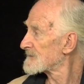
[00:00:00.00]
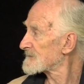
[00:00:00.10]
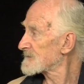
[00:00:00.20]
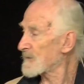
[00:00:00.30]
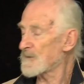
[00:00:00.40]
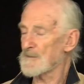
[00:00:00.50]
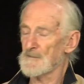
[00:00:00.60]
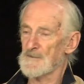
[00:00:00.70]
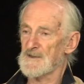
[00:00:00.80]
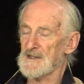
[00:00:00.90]
So
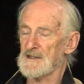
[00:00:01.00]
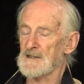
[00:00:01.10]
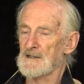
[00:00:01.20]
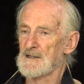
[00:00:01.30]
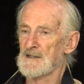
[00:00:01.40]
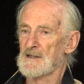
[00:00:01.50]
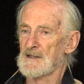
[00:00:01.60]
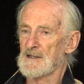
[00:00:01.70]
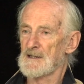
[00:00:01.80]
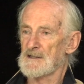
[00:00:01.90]
the
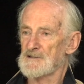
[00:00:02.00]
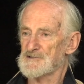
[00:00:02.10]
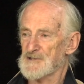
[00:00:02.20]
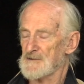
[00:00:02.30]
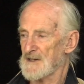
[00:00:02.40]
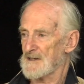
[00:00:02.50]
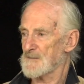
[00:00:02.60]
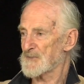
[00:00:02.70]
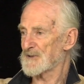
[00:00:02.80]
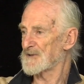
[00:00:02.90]
you're certainly not going
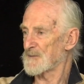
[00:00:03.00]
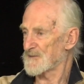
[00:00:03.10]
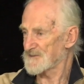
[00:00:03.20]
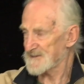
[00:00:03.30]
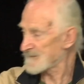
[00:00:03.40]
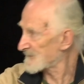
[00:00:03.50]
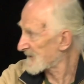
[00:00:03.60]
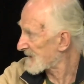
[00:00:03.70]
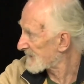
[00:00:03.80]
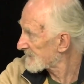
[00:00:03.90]
to burn the words into her
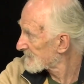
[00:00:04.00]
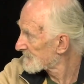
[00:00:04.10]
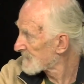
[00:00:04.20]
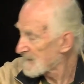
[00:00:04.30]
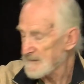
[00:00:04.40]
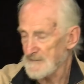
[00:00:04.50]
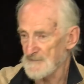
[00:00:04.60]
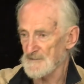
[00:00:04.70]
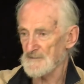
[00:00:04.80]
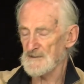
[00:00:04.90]
head.
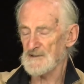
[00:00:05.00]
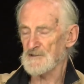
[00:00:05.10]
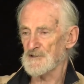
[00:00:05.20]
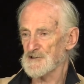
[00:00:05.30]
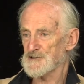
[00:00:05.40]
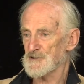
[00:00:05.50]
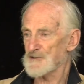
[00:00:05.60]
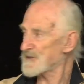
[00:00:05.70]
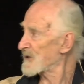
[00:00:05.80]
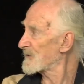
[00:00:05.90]
You're, you're going to
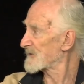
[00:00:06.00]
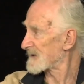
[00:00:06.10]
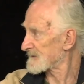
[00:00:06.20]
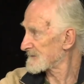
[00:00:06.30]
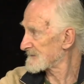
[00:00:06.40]
sugarcoat it.